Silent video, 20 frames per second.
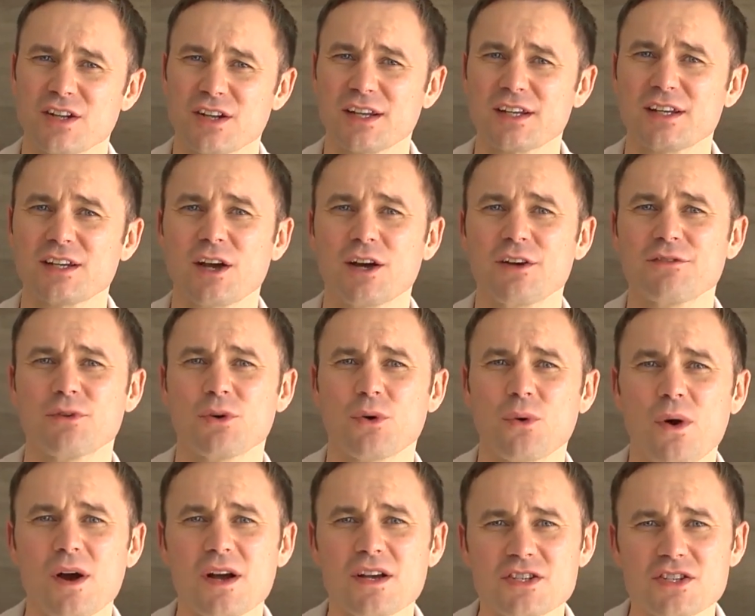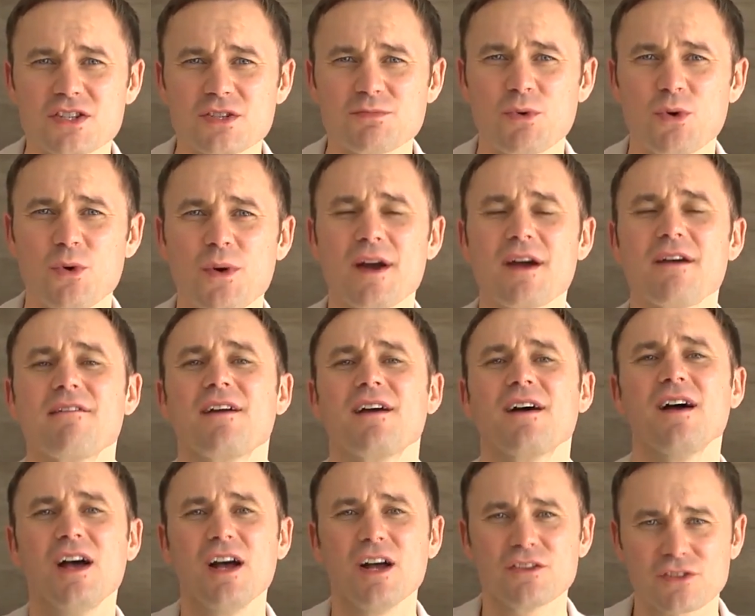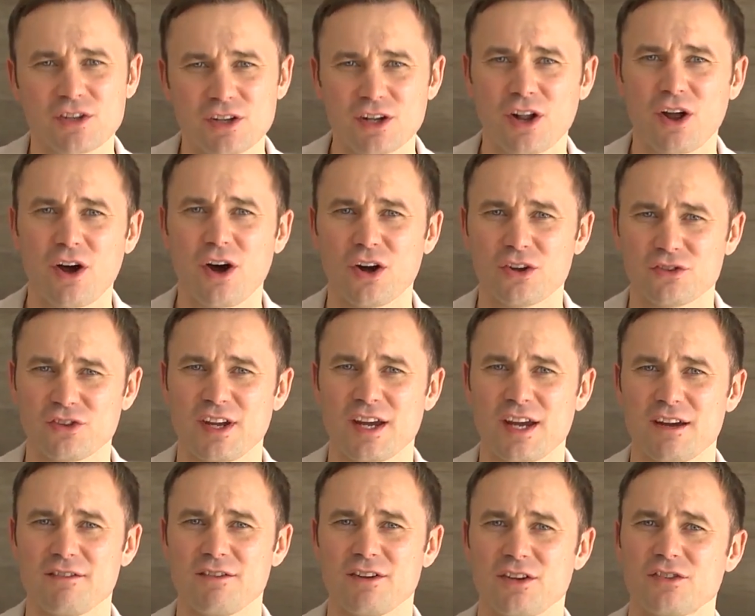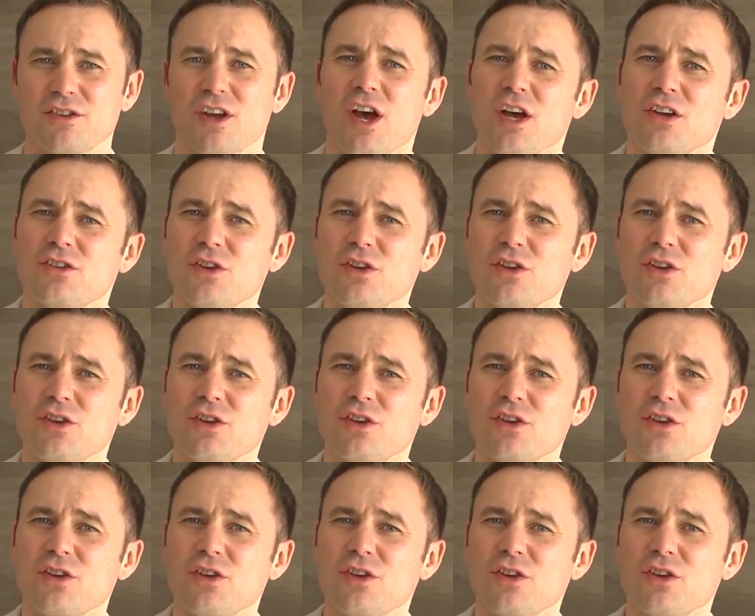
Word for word: You know, they can go from quite a small area to large areas.